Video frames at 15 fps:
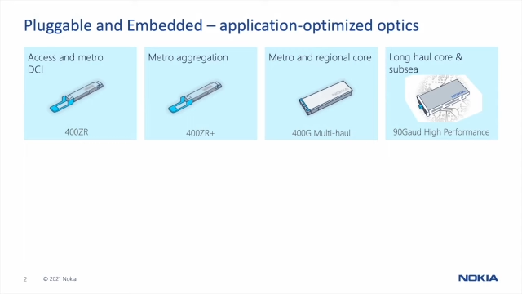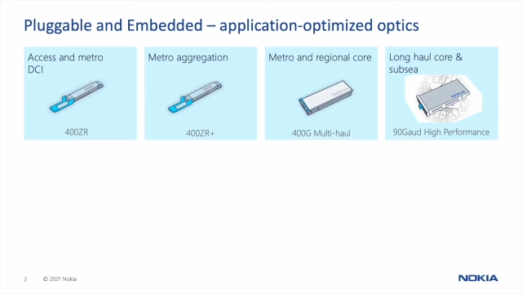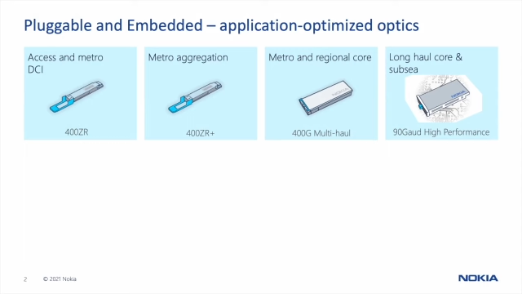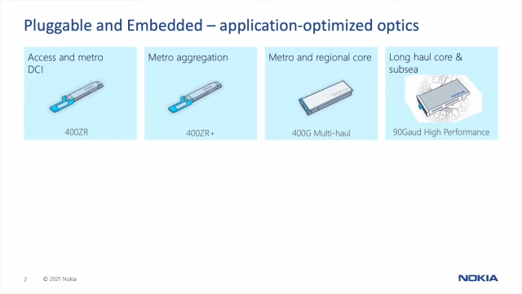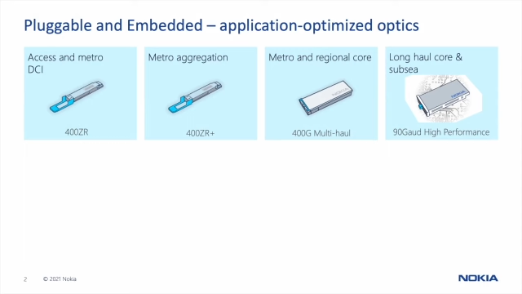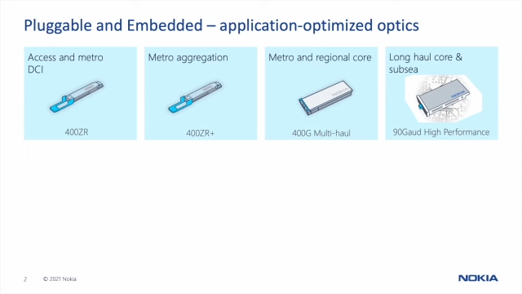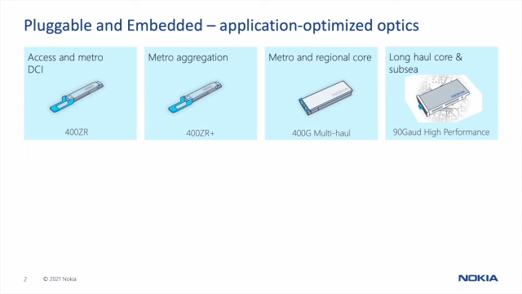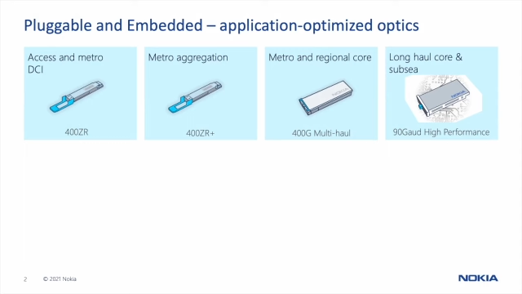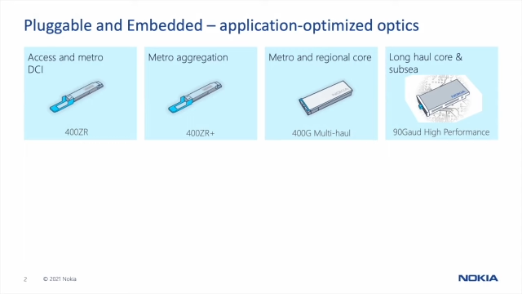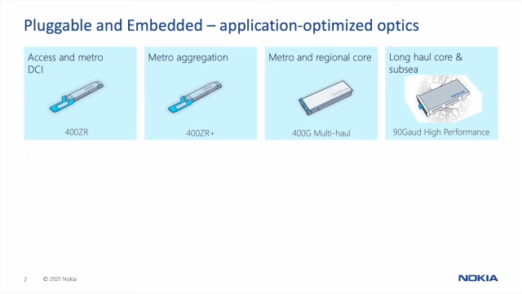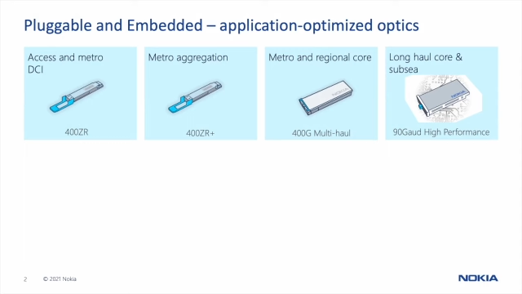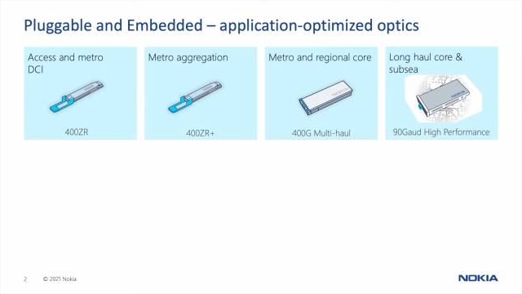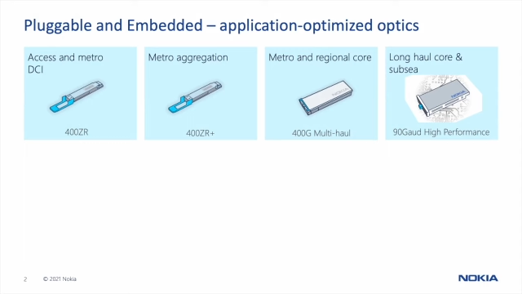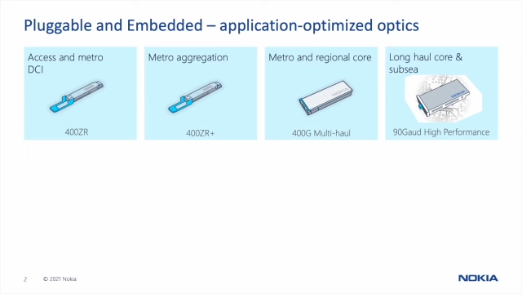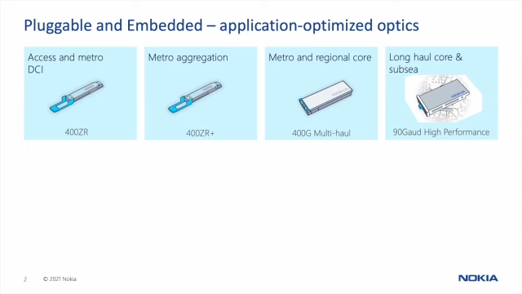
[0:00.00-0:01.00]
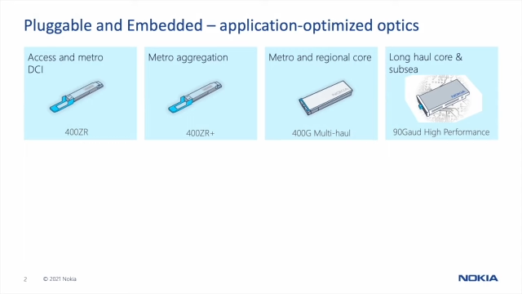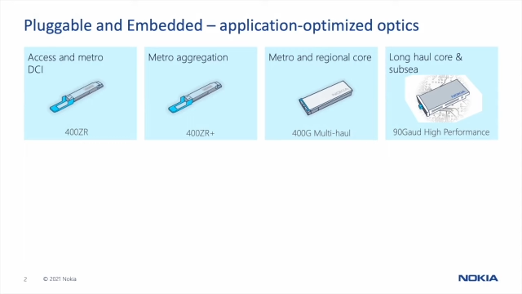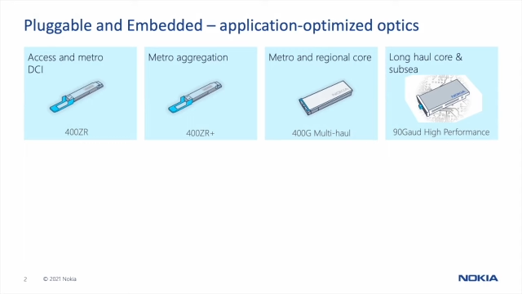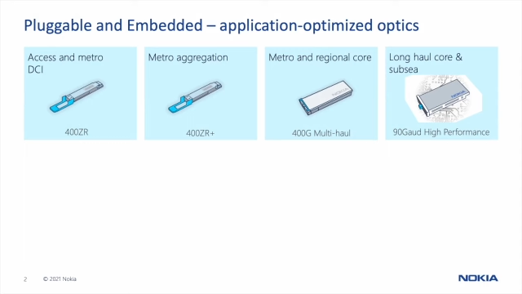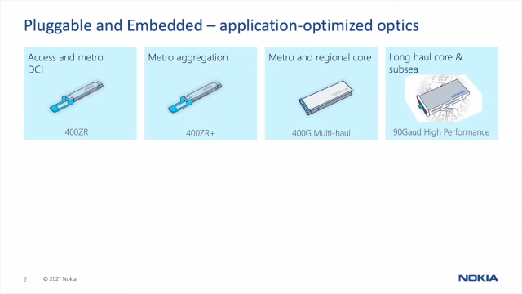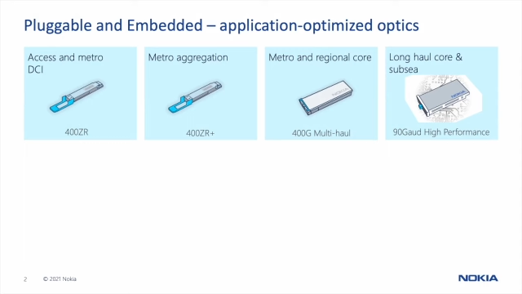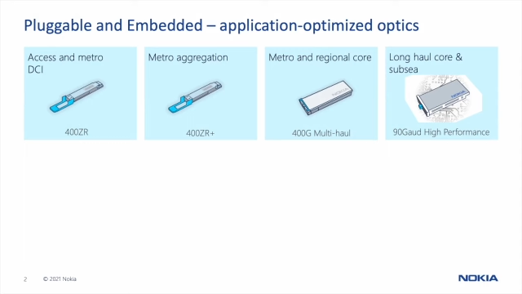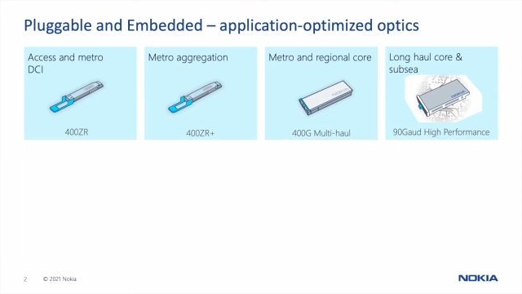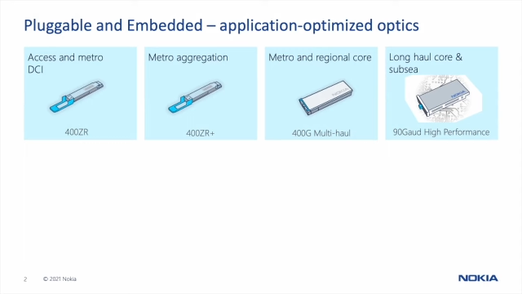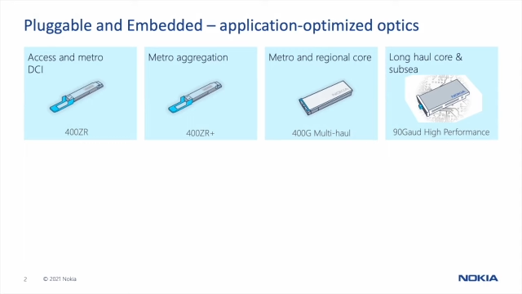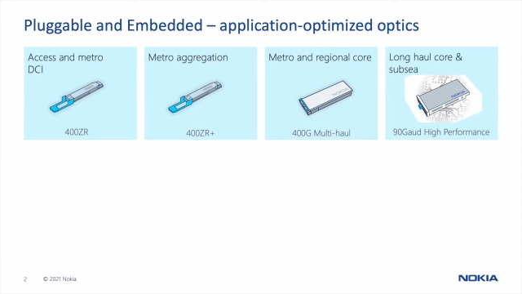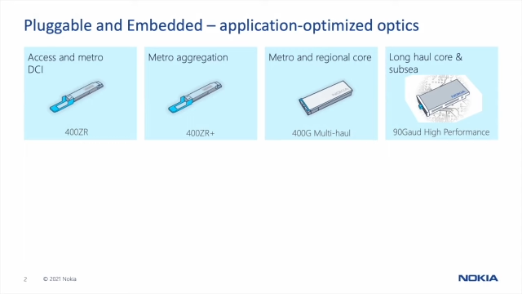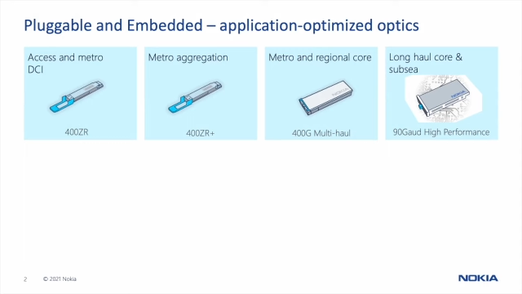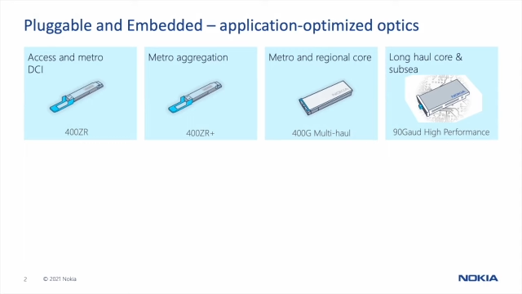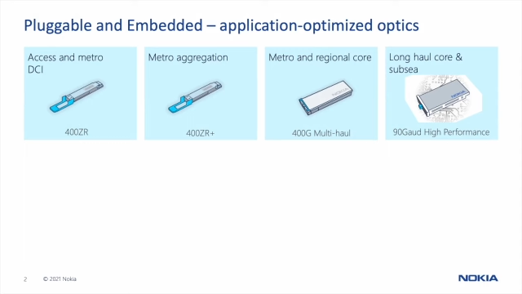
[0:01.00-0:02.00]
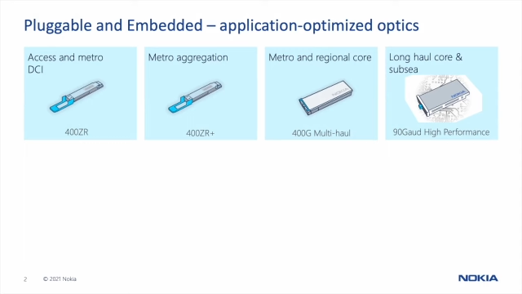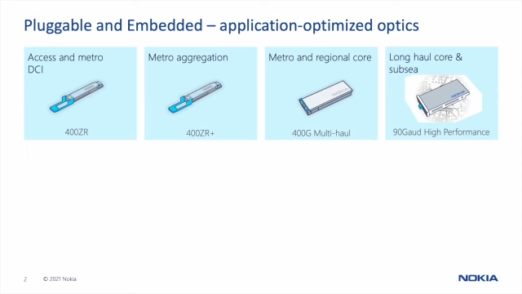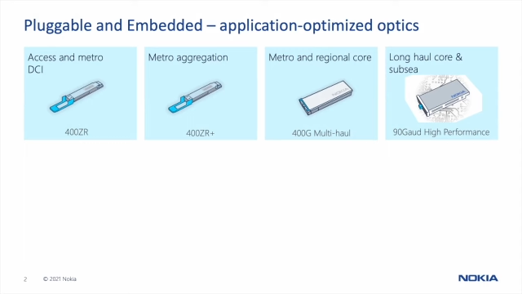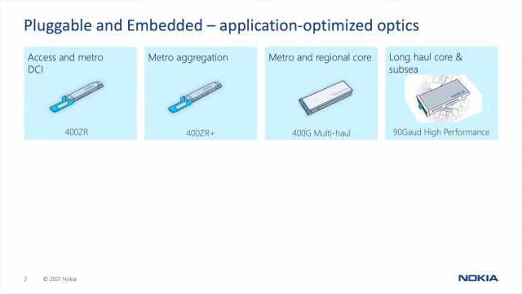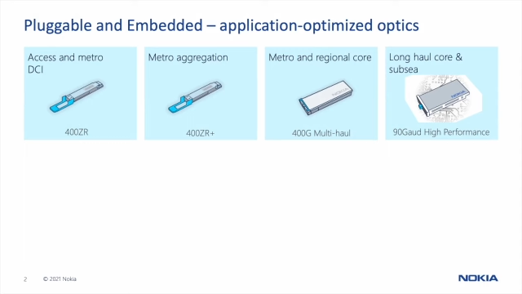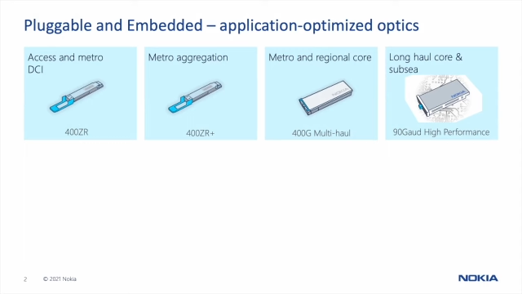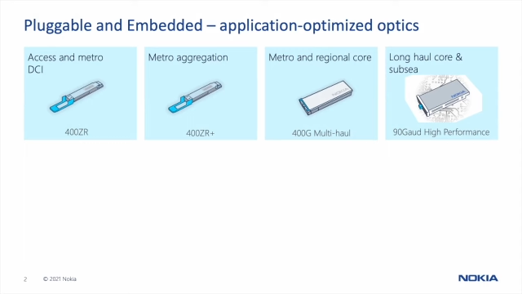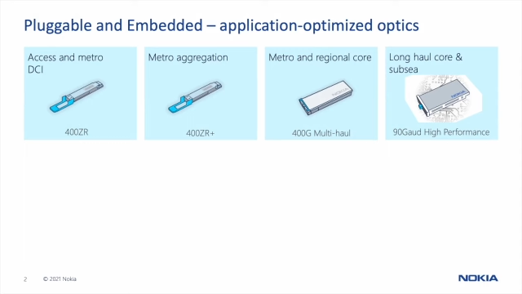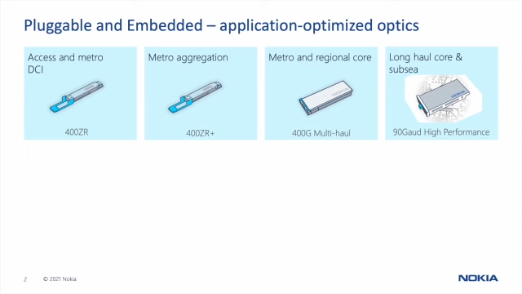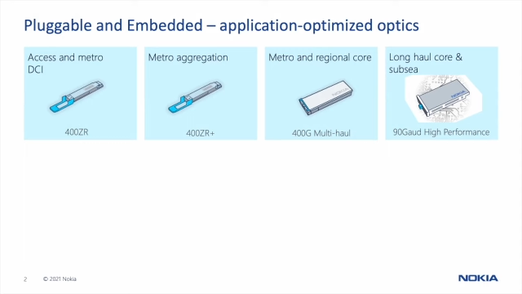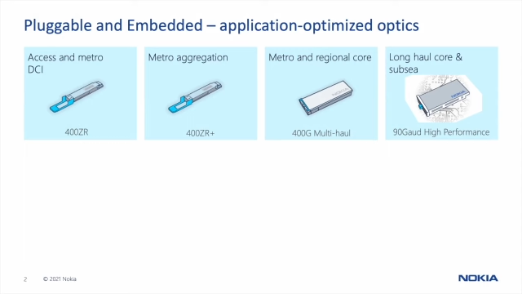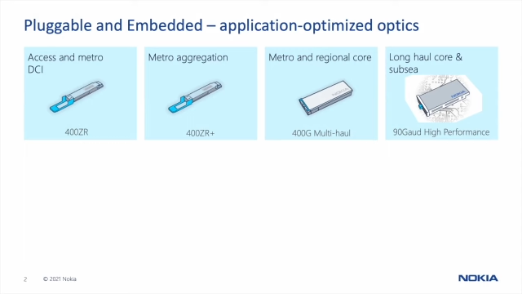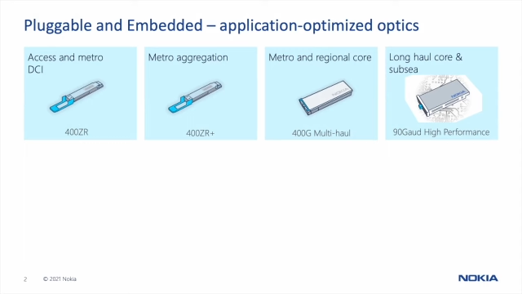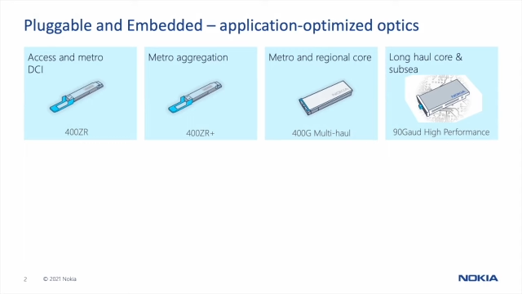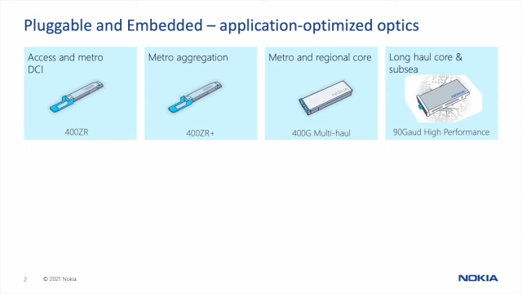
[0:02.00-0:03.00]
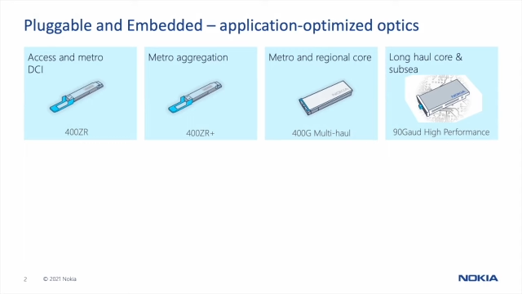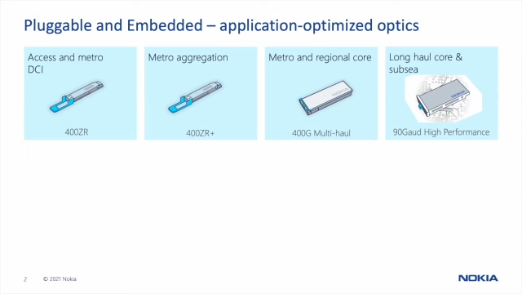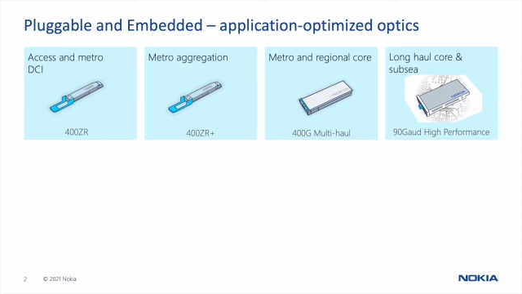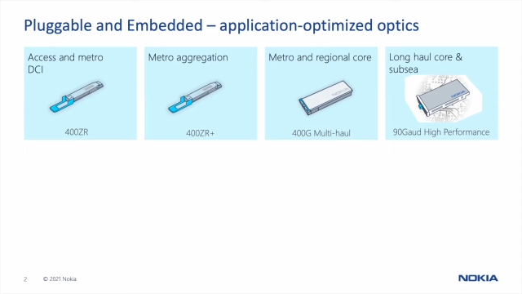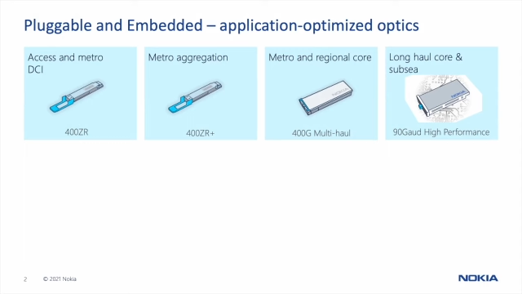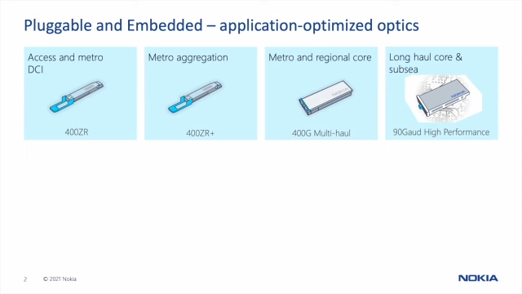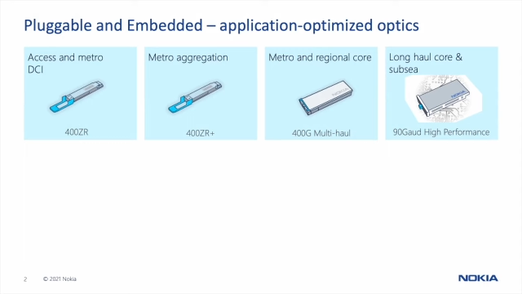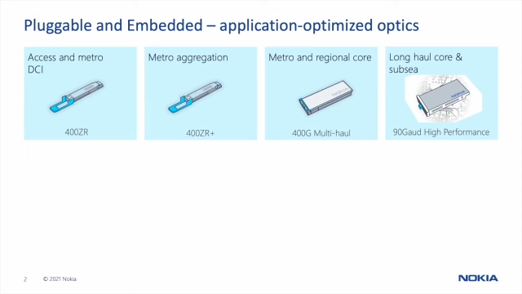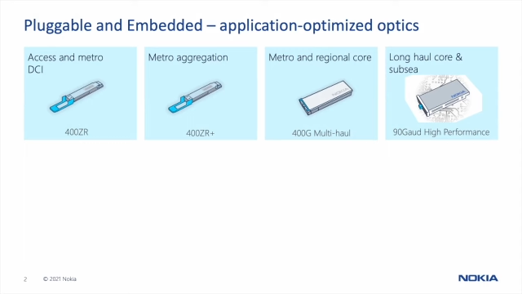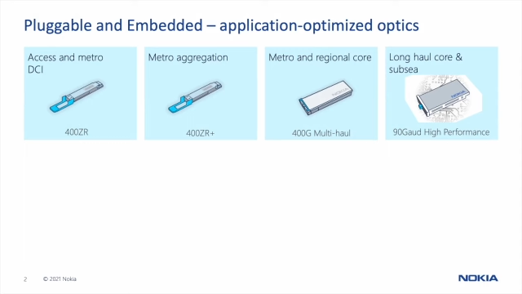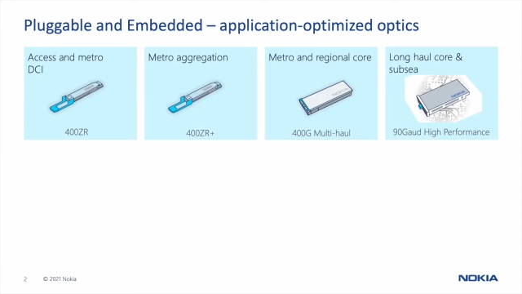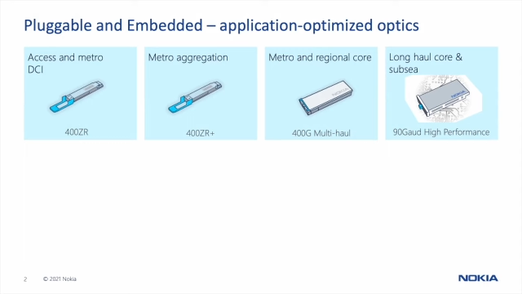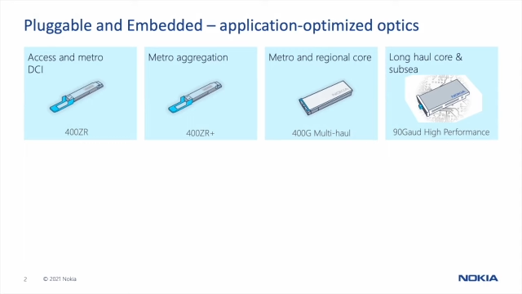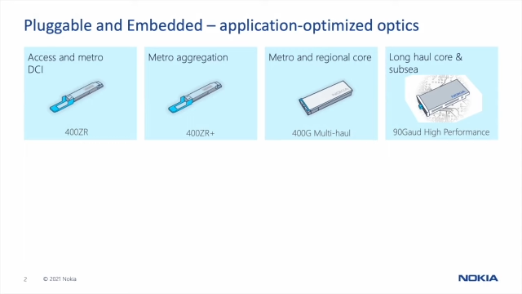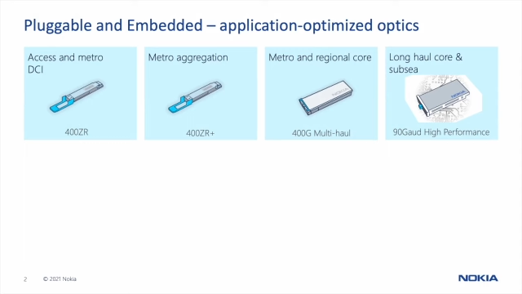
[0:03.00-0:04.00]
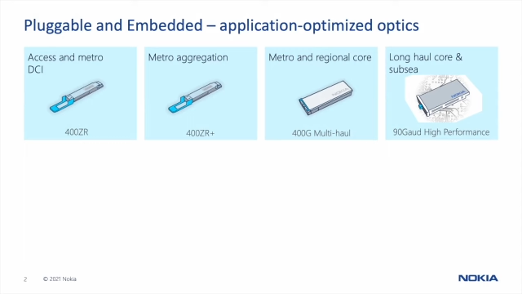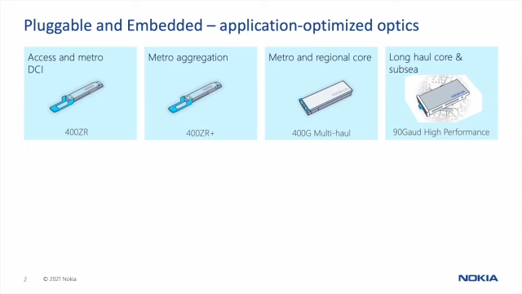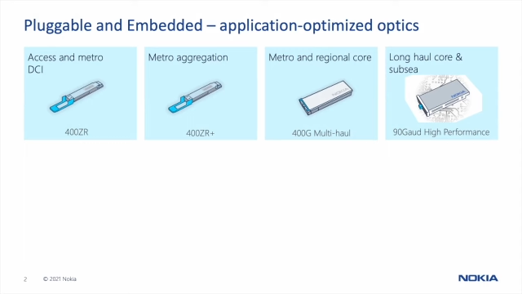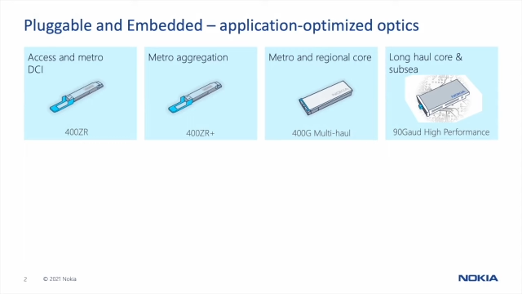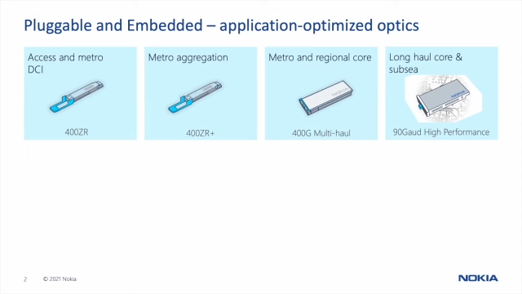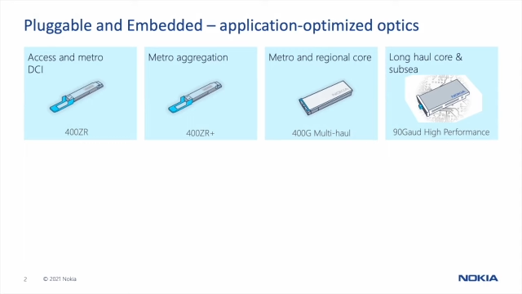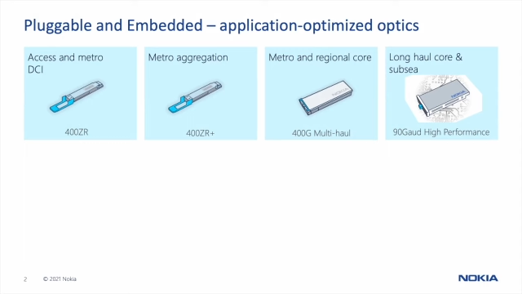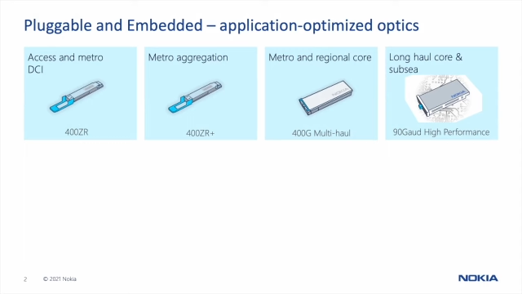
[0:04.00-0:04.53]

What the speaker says: No face is visible, so there are no lips to read.